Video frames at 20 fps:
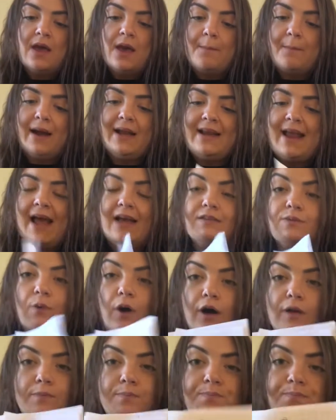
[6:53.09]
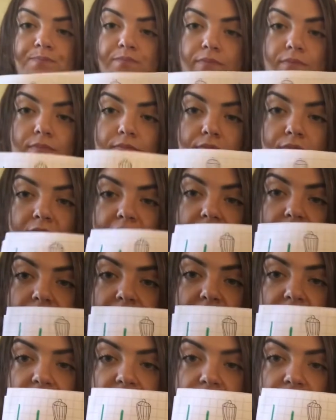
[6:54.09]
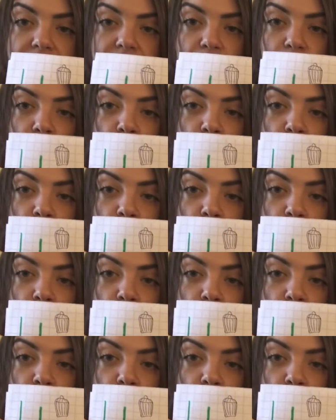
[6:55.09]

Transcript: My next one is this.